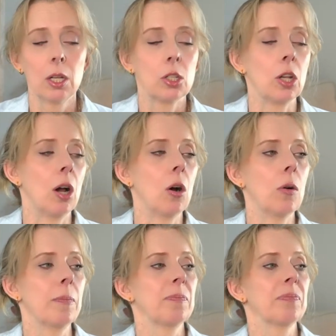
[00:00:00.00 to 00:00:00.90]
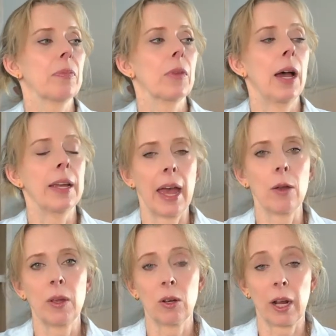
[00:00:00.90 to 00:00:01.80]
So
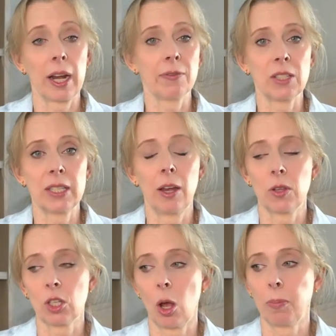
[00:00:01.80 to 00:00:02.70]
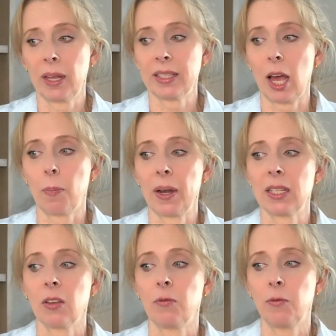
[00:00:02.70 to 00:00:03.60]
again, we're going to have to see how this all plays out, but
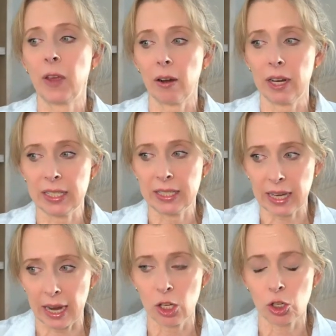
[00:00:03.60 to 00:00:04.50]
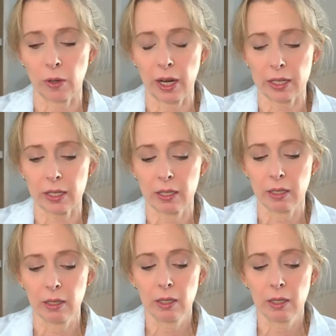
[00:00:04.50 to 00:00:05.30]
it's a very dangerous